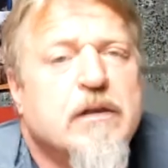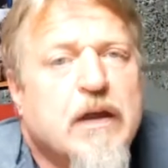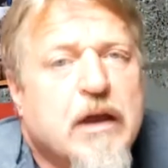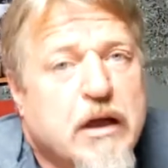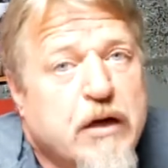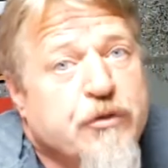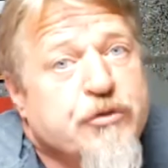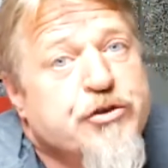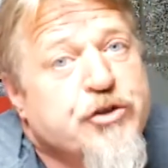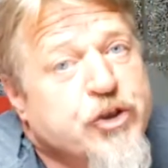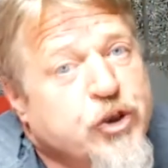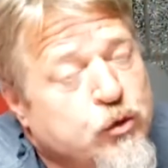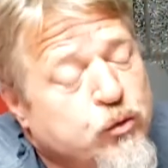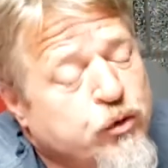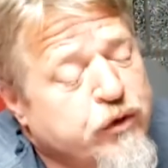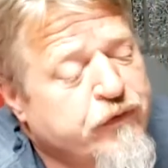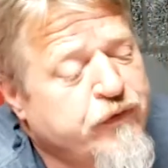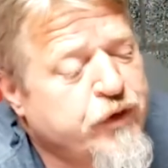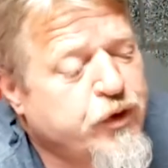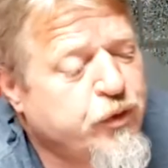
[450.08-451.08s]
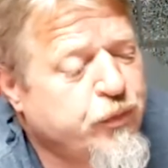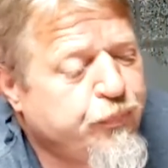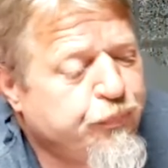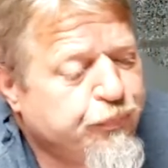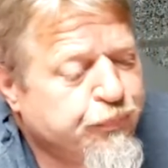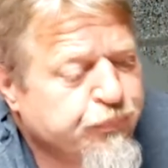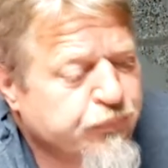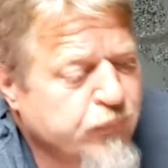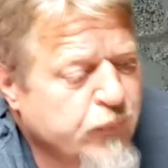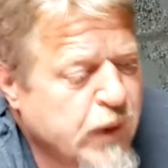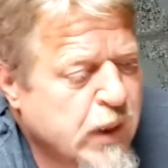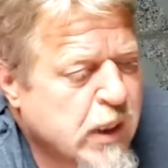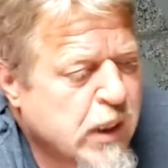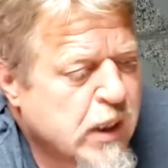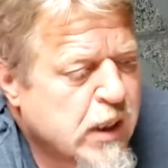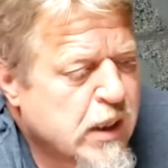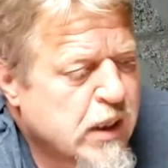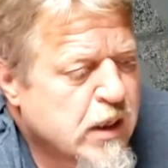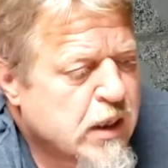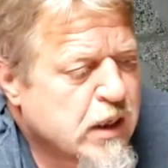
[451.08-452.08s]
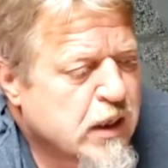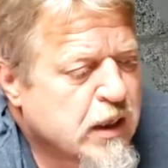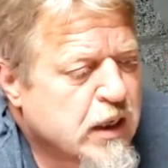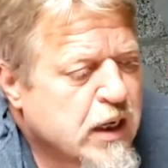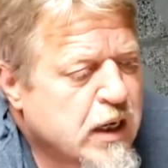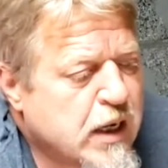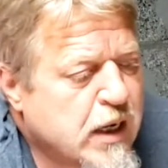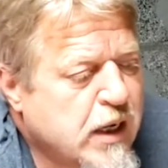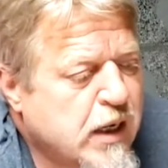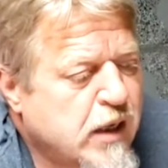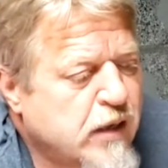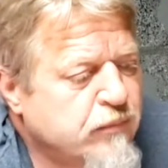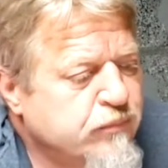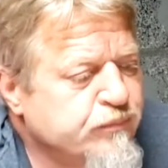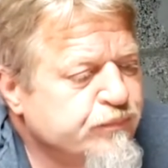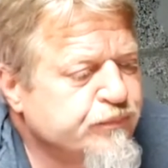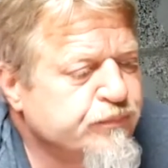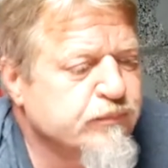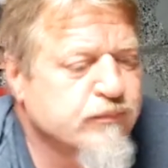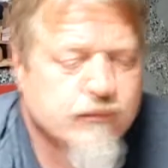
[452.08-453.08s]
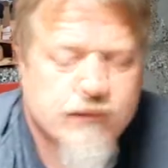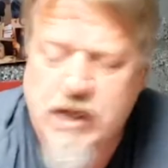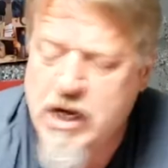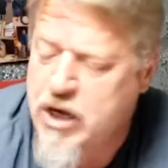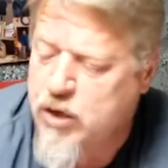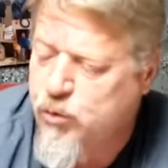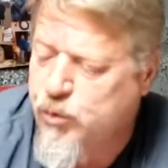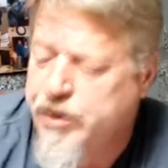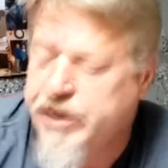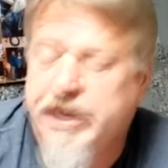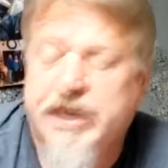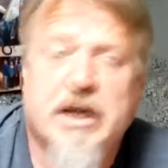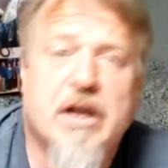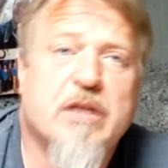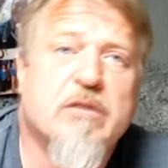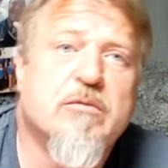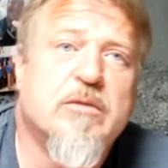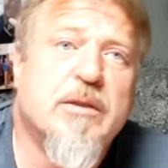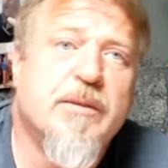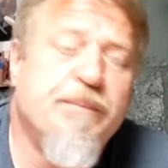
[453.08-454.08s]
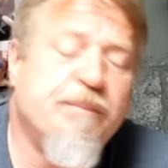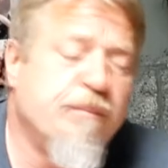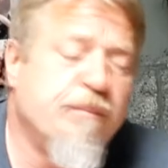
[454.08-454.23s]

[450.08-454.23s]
That was a good review. I'll read another one.